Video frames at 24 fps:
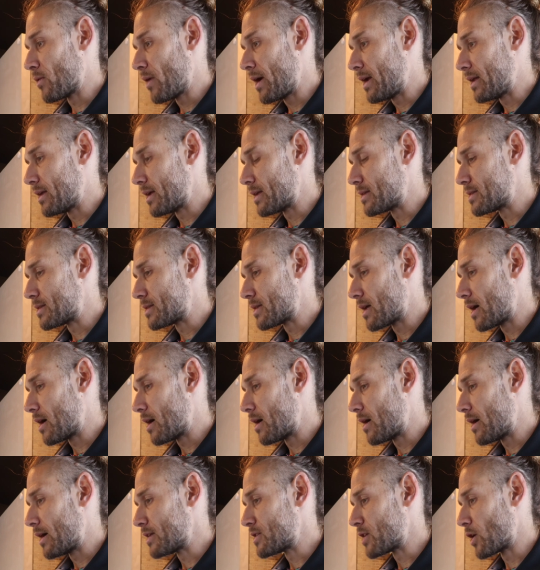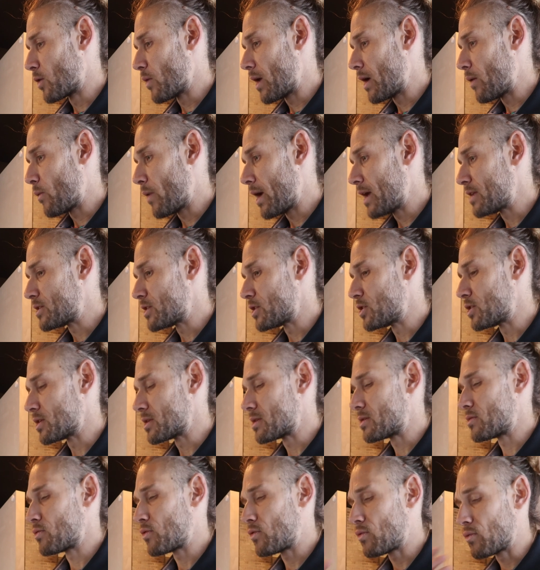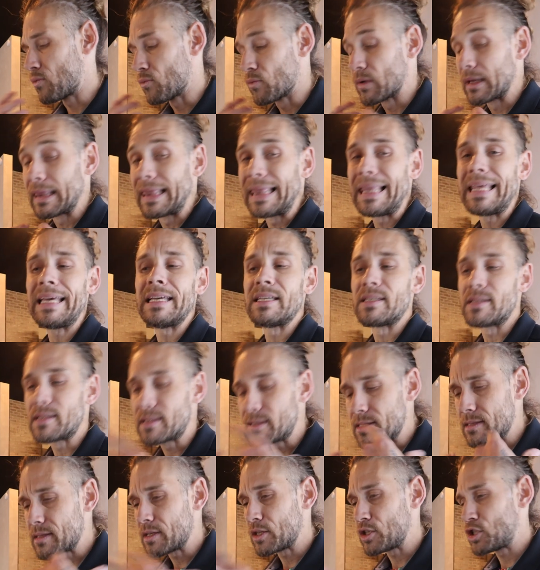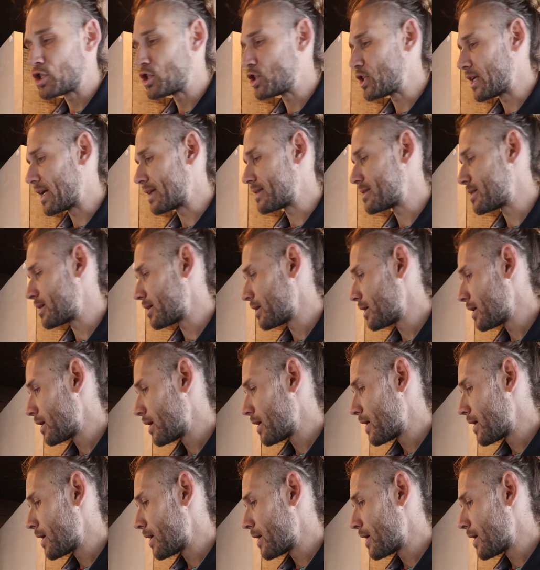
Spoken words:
great. It's a great way to just release shit.